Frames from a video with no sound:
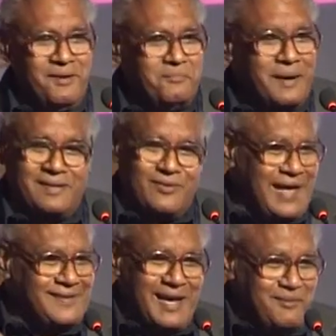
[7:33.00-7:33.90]
But the
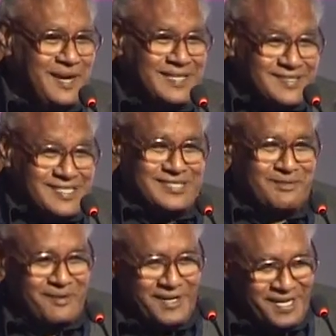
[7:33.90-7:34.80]
examination
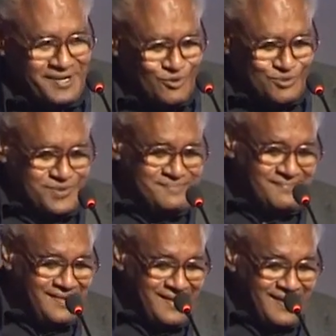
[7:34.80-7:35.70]
system continues,
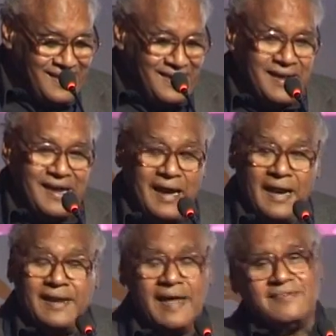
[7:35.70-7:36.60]

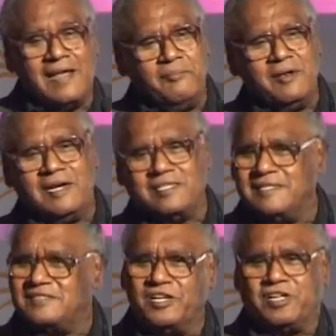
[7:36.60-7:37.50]
and
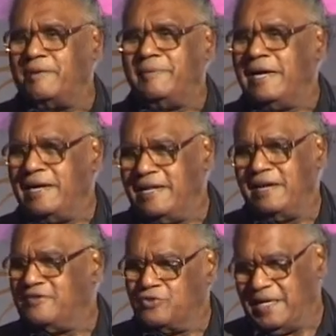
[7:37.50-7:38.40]
examinations determine
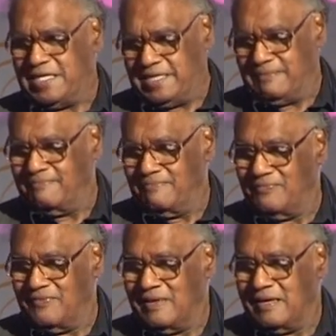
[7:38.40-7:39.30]
Indian education.
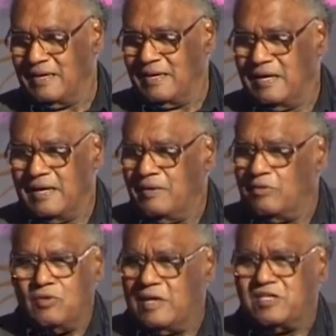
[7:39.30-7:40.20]

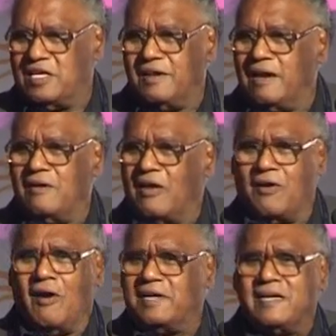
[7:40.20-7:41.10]
The children are
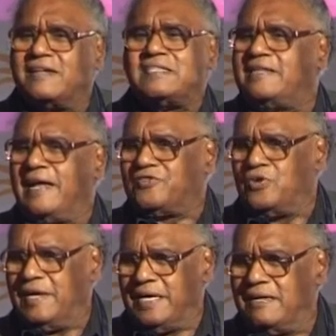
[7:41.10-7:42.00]
not interested,
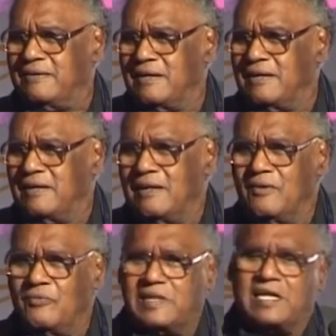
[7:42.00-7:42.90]
actually,
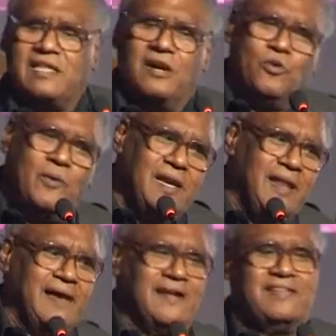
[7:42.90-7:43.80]
whether they do well in
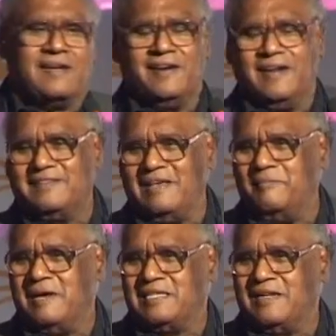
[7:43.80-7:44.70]
higher secondary
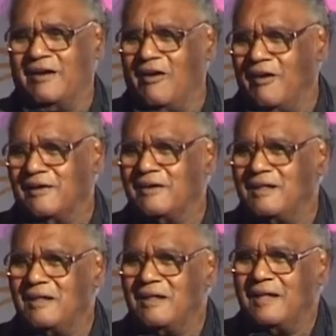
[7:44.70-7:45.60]
examination or not,
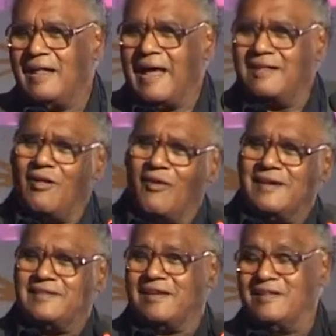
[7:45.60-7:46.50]
as long
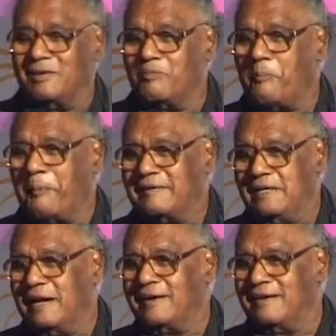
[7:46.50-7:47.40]
as they can somehow pass
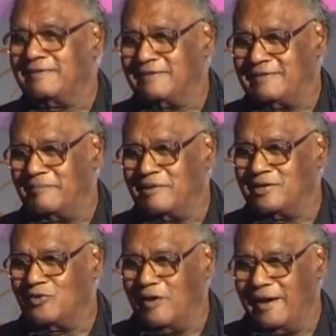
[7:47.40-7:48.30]
the entrance
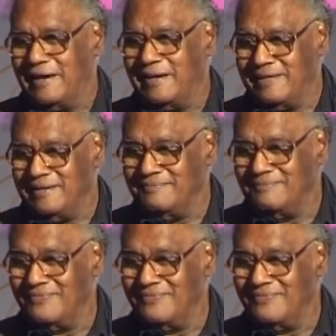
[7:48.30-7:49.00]
examination to an IIT.